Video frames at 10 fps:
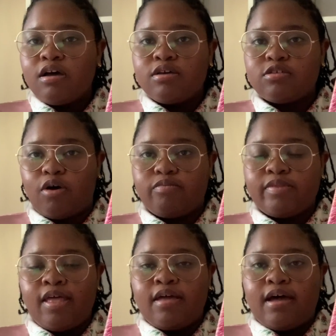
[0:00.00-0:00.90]
So
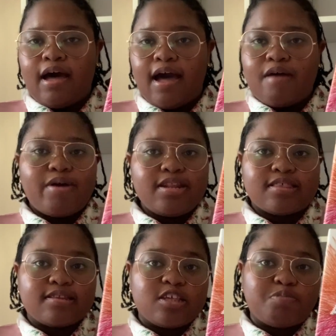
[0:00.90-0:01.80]
I read this
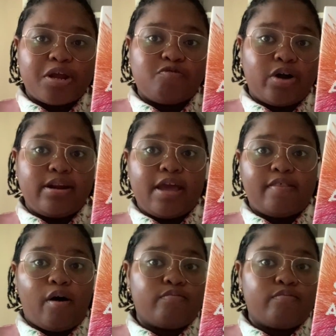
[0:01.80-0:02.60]
in the span of 1 day though,